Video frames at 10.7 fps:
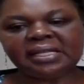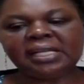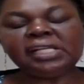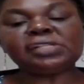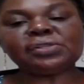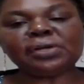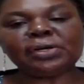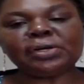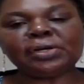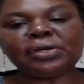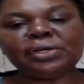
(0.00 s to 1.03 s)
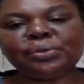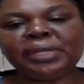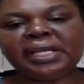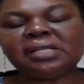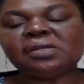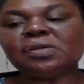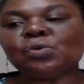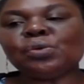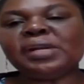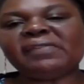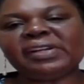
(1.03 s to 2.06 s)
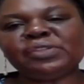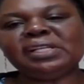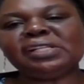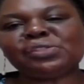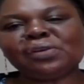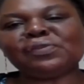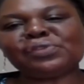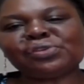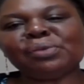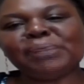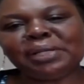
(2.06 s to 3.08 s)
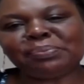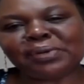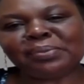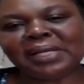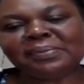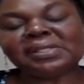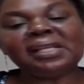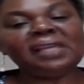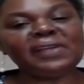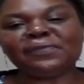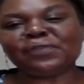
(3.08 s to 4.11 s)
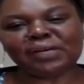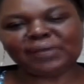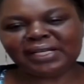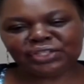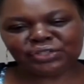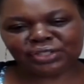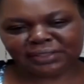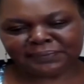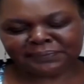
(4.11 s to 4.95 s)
In so doing, we would have actually solved so many problems, even for our nation.